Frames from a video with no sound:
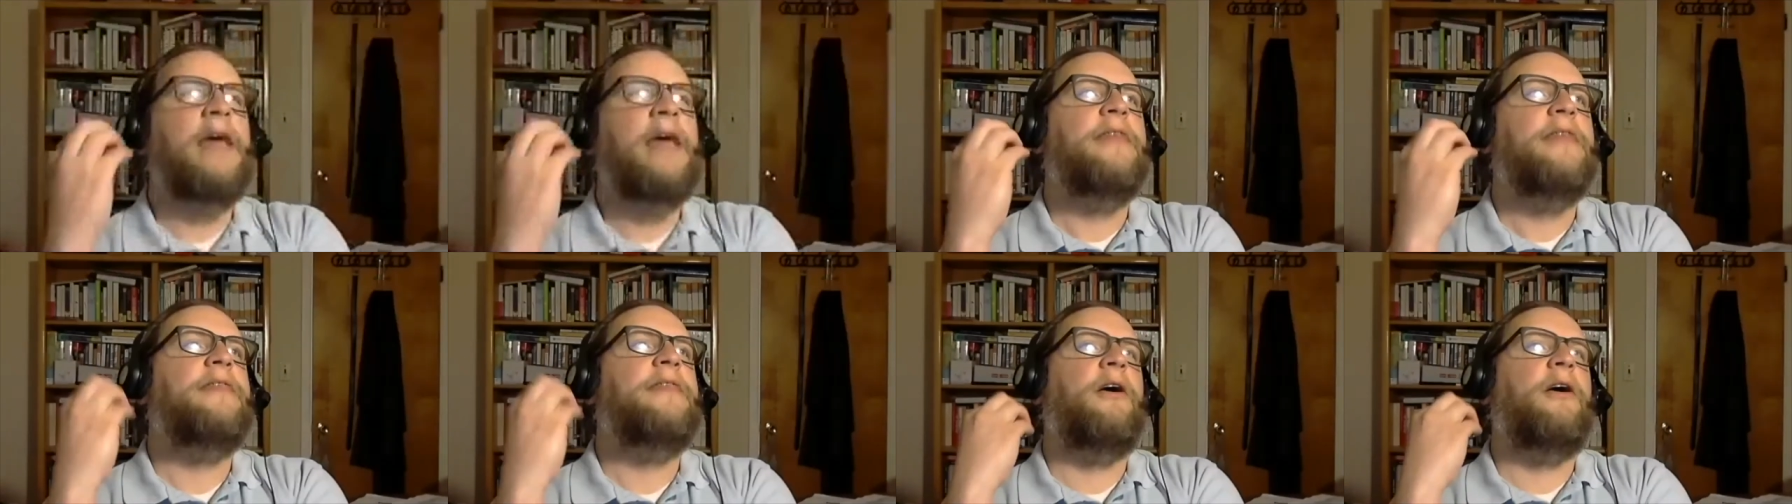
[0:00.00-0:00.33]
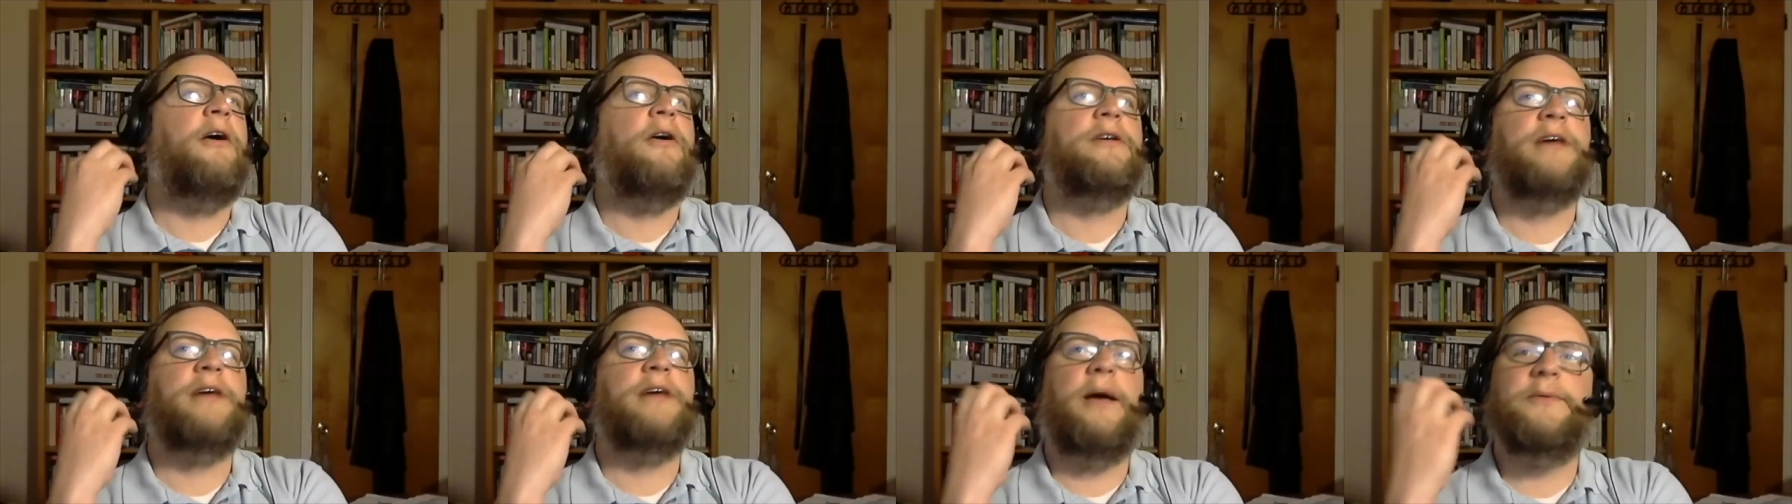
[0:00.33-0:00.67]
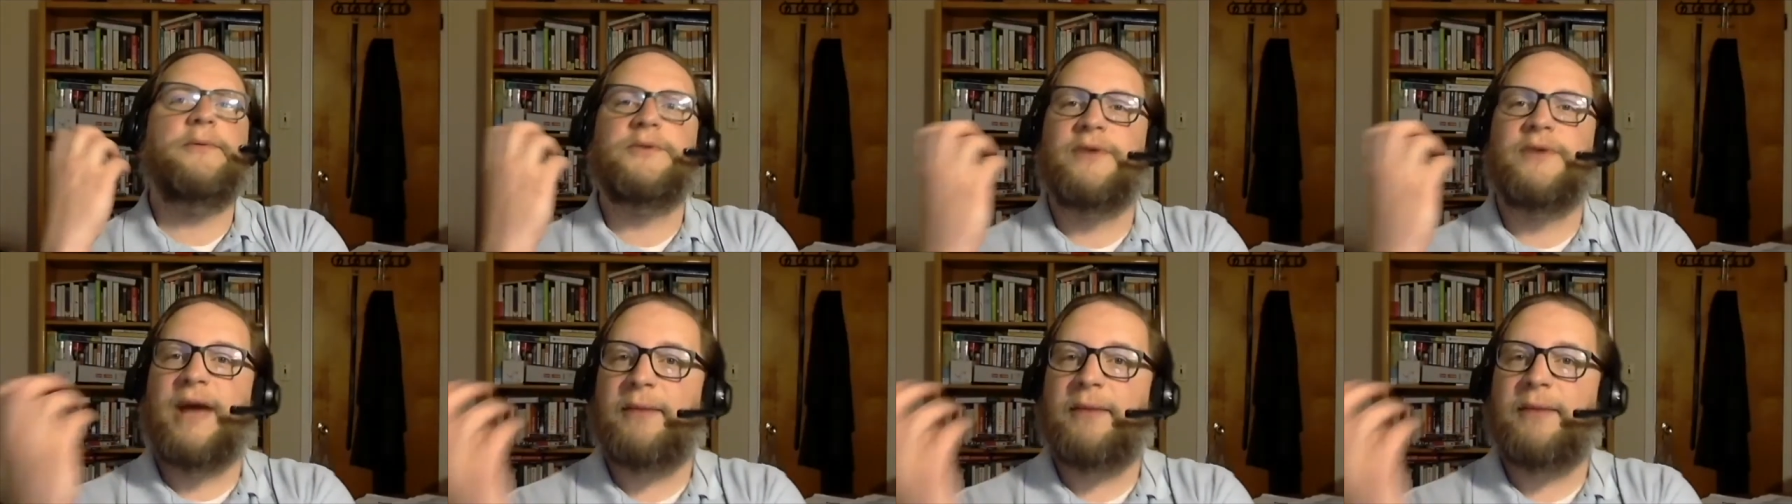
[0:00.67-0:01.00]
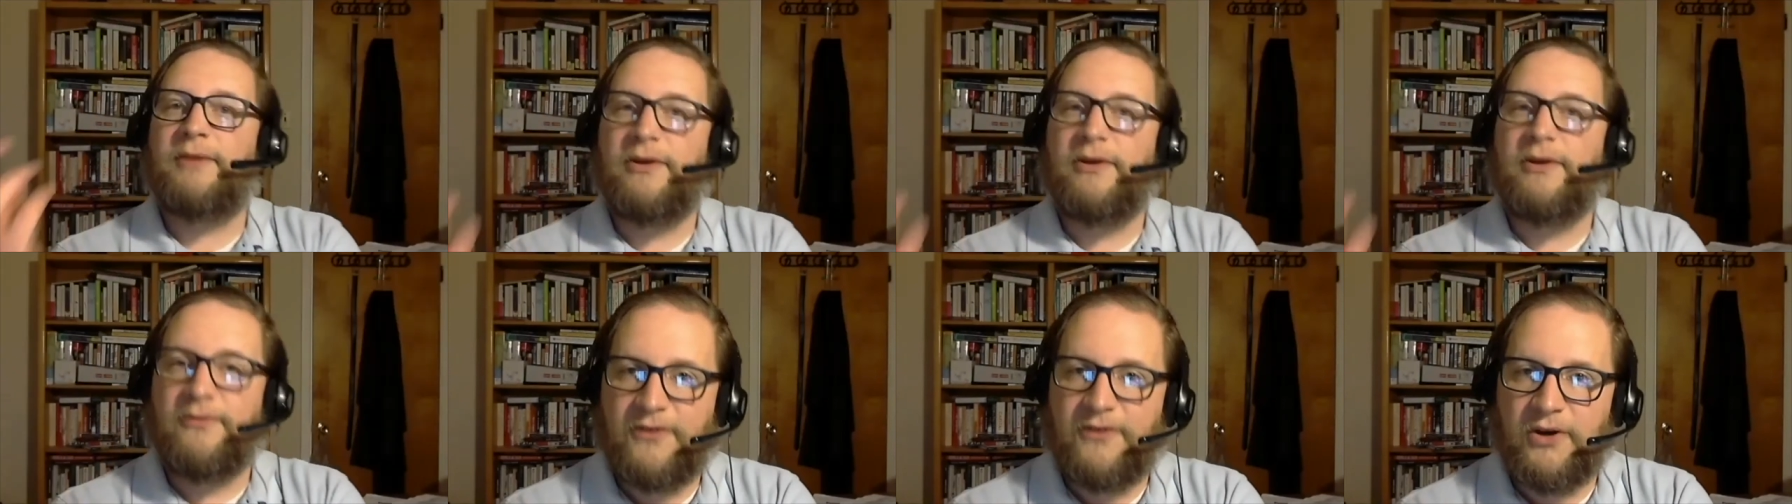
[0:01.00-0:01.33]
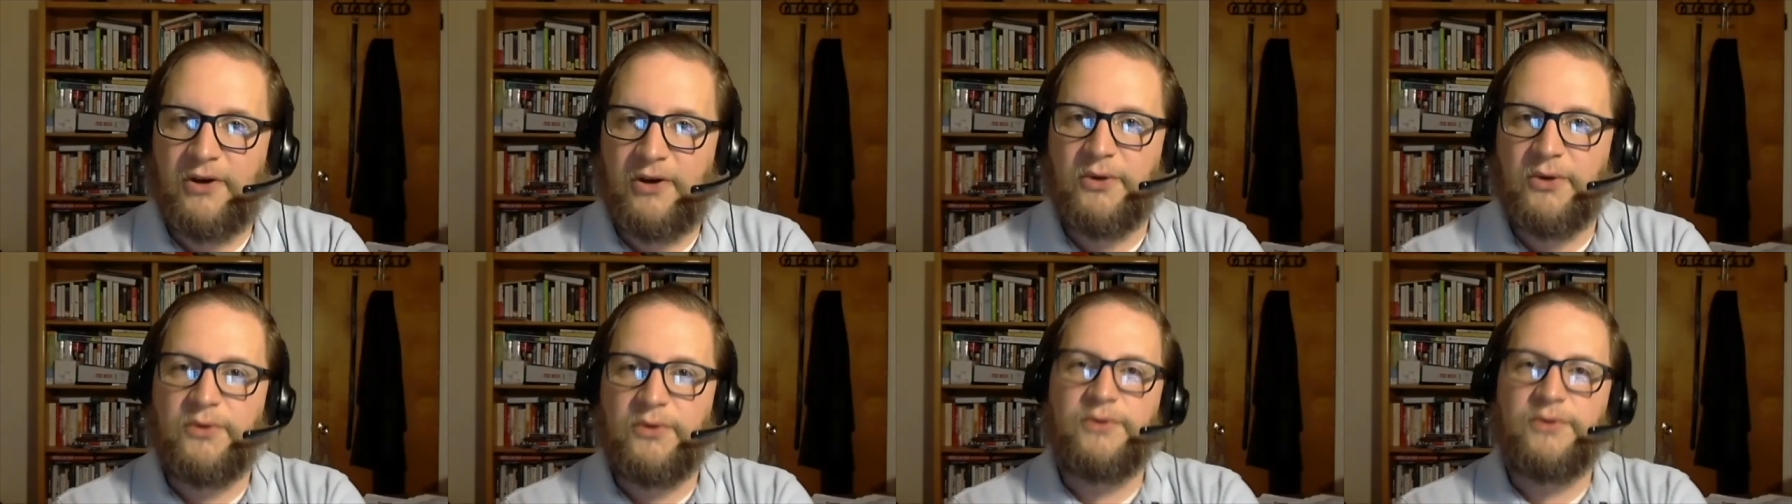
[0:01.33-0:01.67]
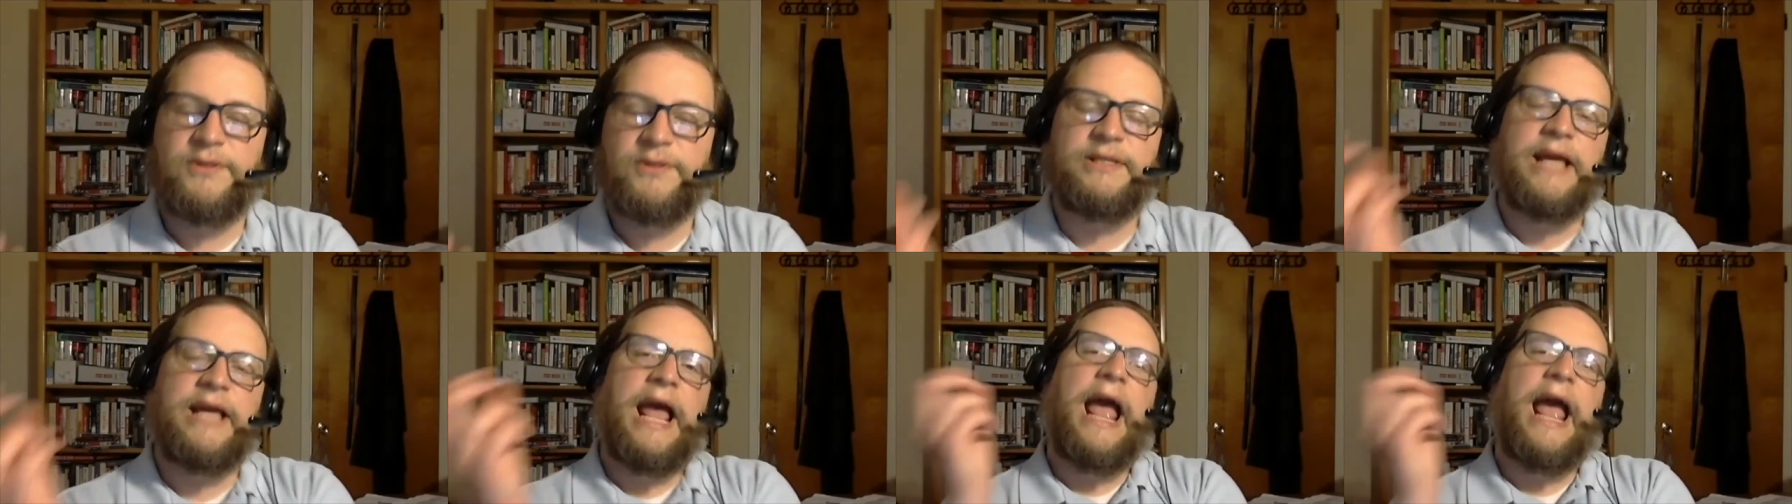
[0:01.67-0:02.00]
There are times when I'm
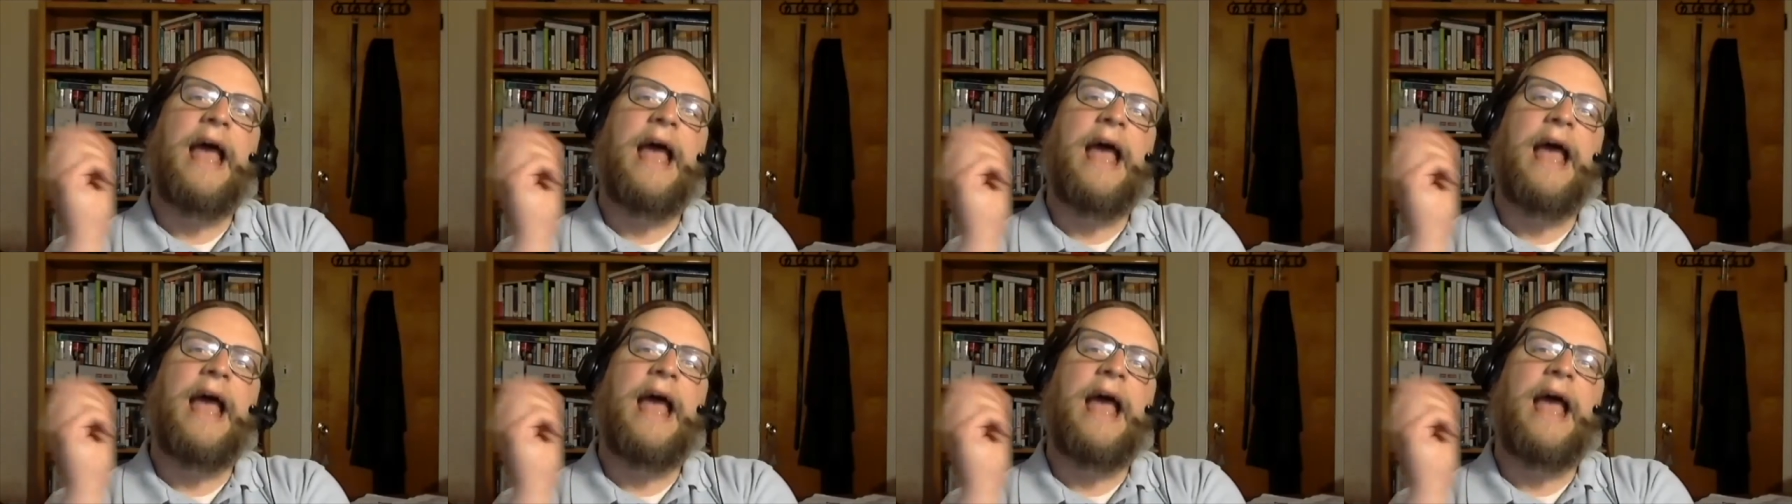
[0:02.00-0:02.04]
confused.